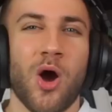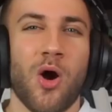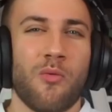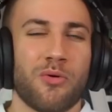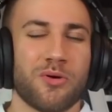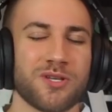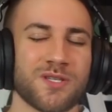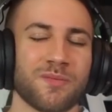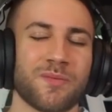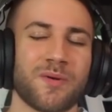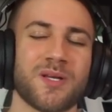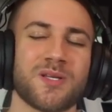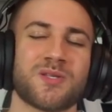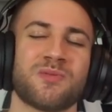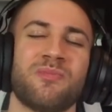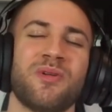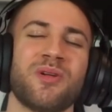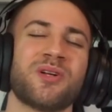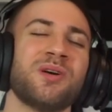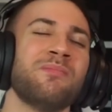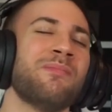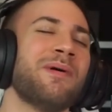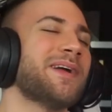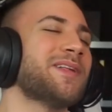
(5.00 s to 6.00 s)
What is up, guys?
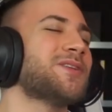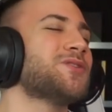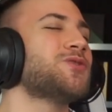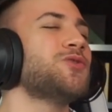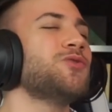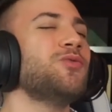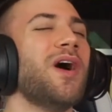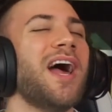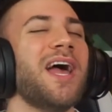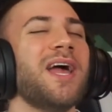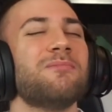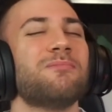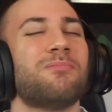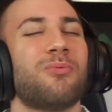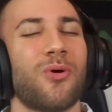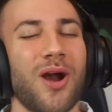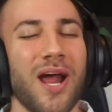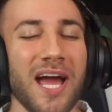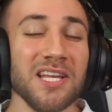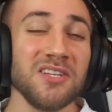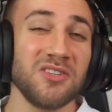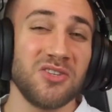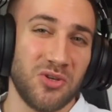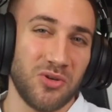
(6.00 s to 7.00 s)
Welcome back to a
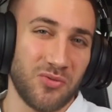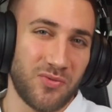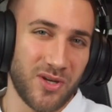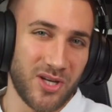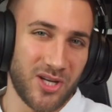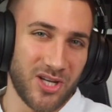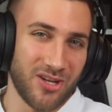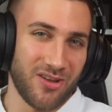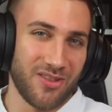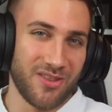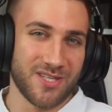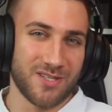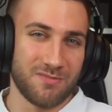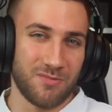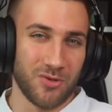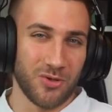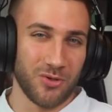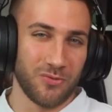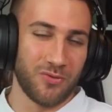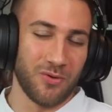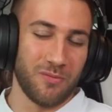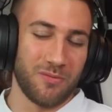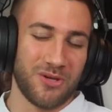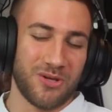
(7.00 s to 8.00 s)
brand new video on this
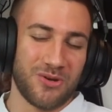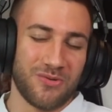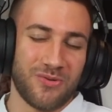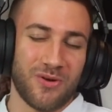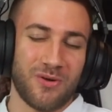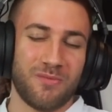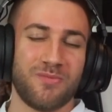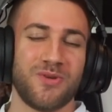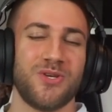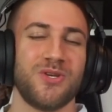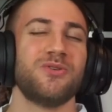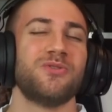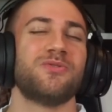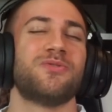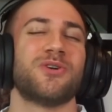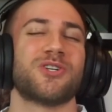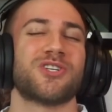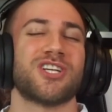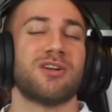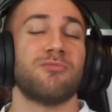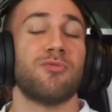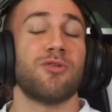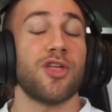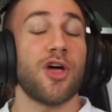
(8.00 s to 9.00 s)
beautiful, beautiful, beautiful
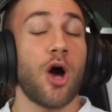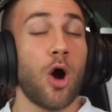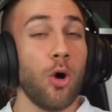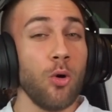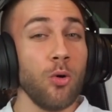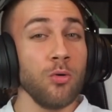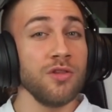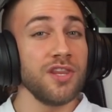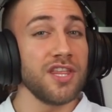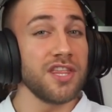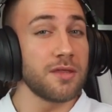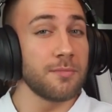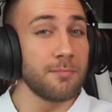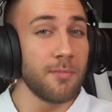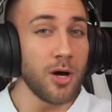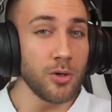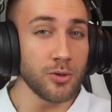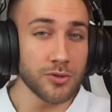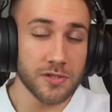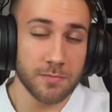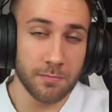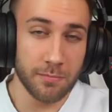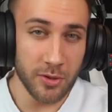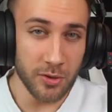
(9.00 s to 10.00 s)
channel with only the
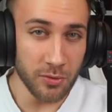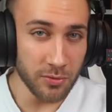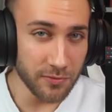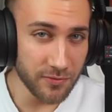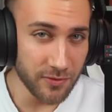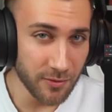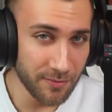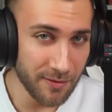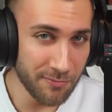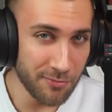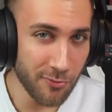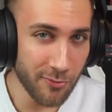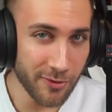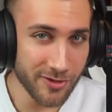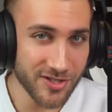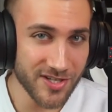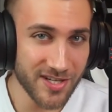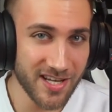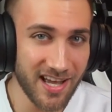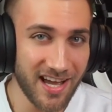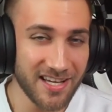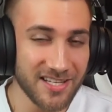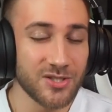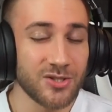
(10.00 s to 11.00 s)
most beautiful people
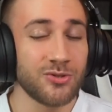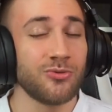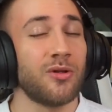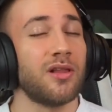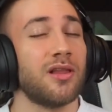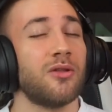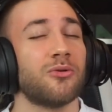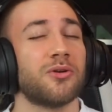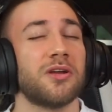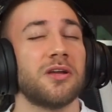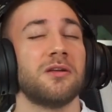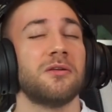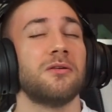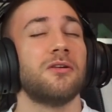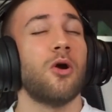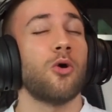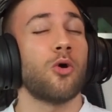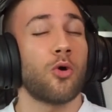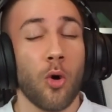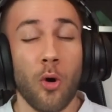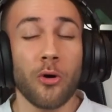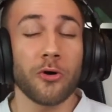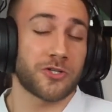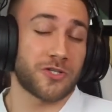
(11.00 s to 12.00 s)
watching, guys. You are looking
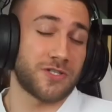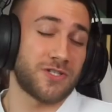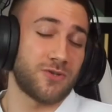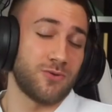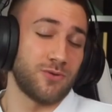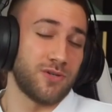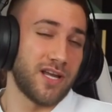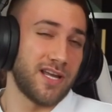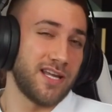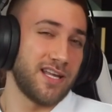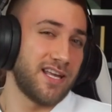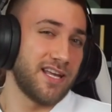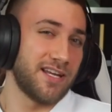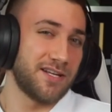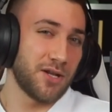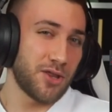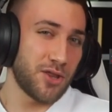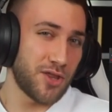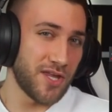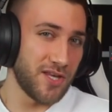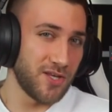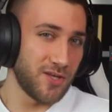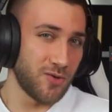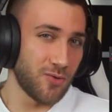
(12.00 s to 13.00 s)
gorgeous today again.
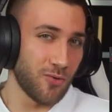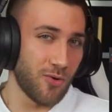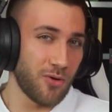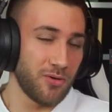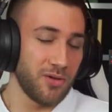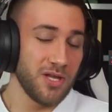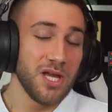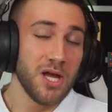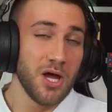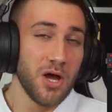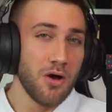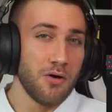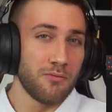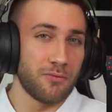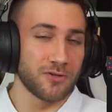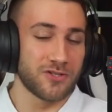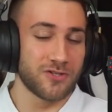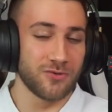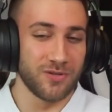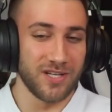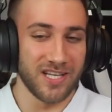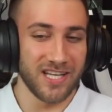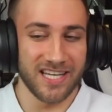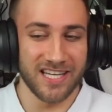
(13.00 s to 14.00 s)
Thank you all for
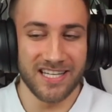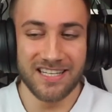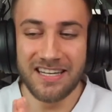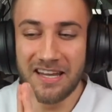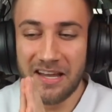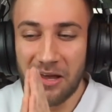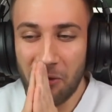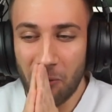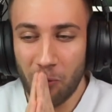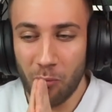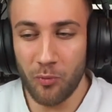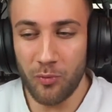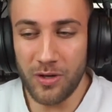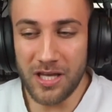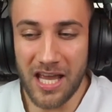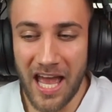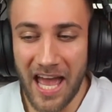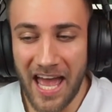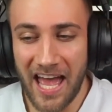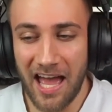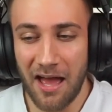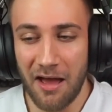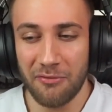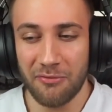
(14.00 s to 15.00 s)
tuning in. We
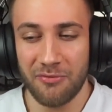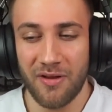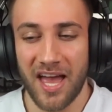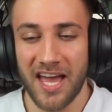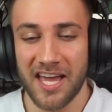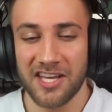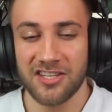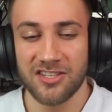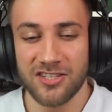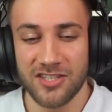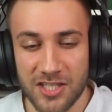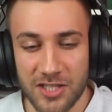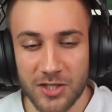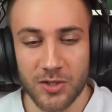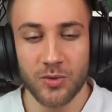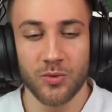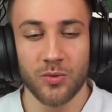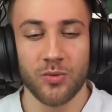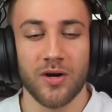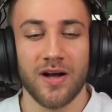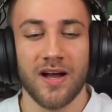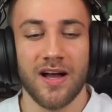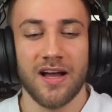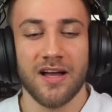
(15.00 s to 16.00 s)
have a
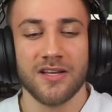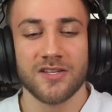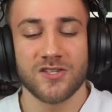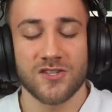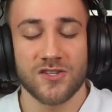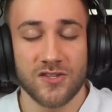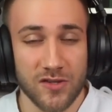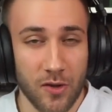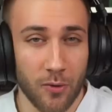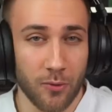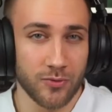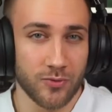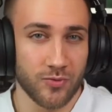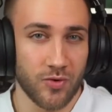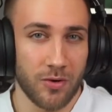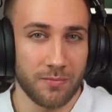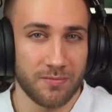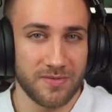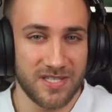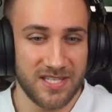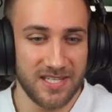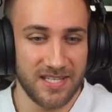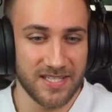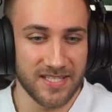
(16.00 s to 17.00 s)
new
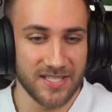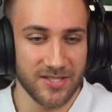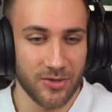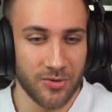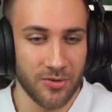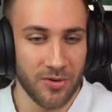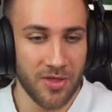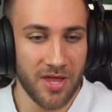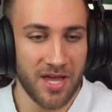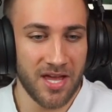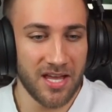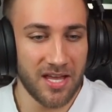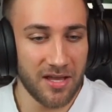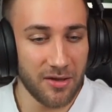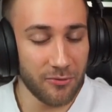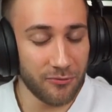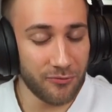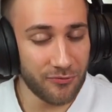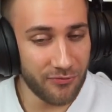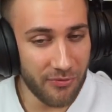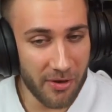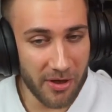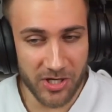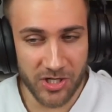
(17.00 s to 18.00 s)
Snowdrop teaser, a
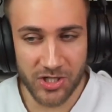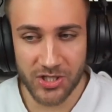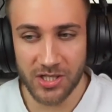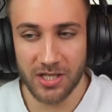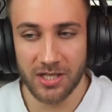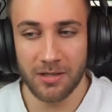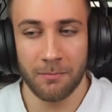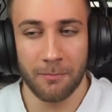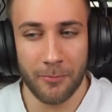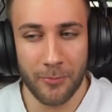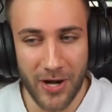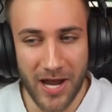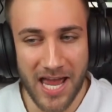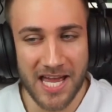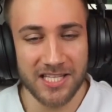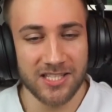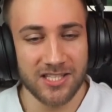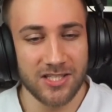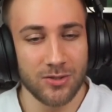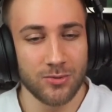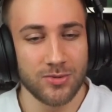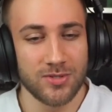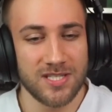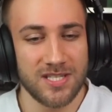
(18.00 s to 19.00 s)
official brand
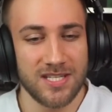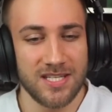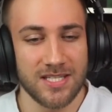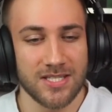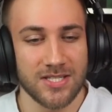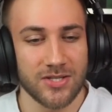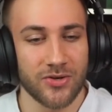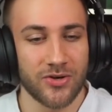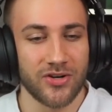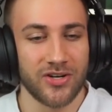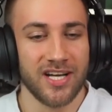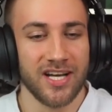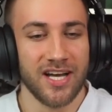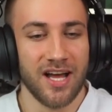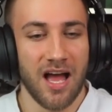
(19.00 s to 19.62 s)
new teaser.